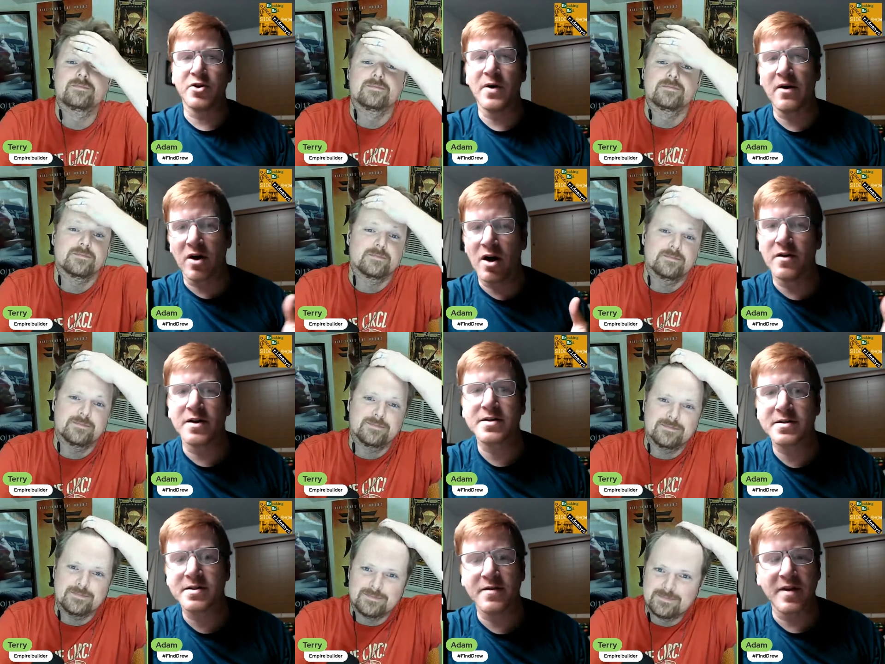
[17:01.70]

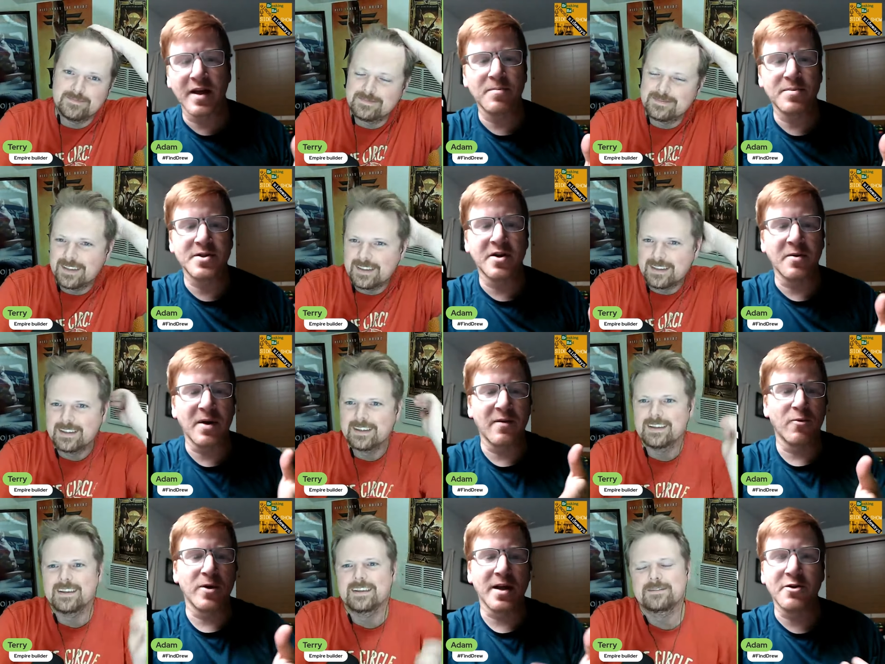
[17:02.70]
Speaker 1: alcoholics of the episode. Then we
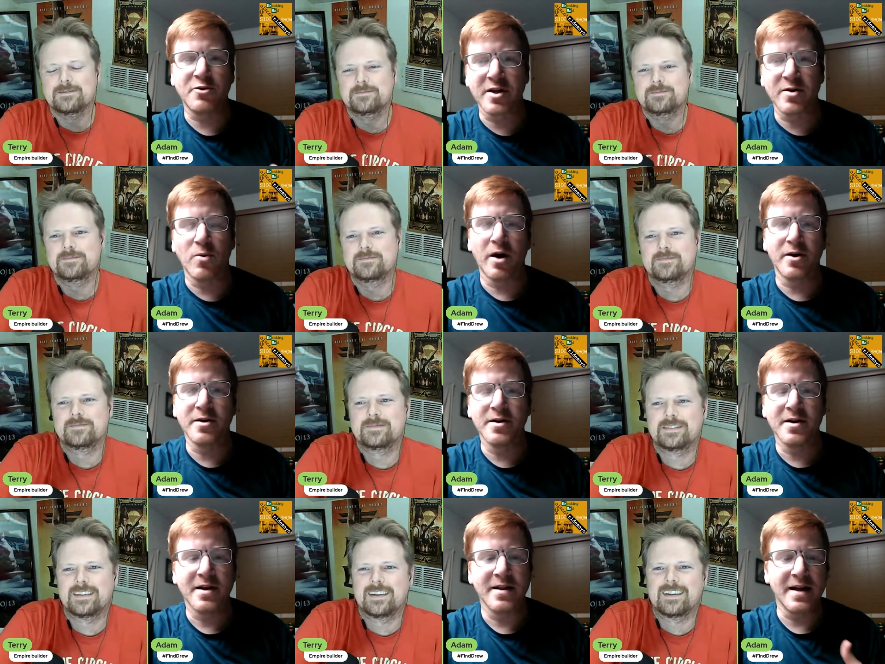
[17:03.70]
have one guy drinking water.
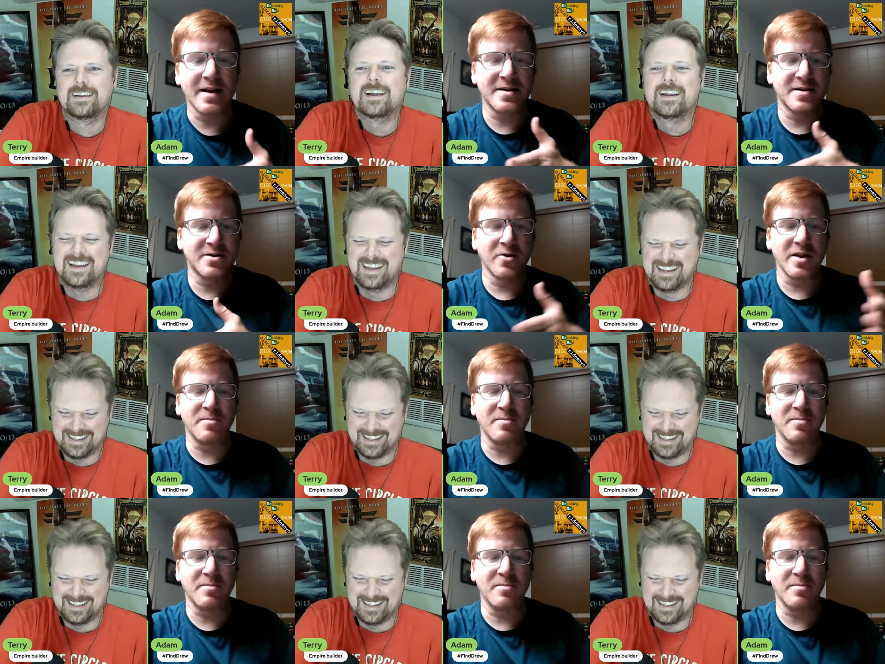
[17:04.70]
Like it's totally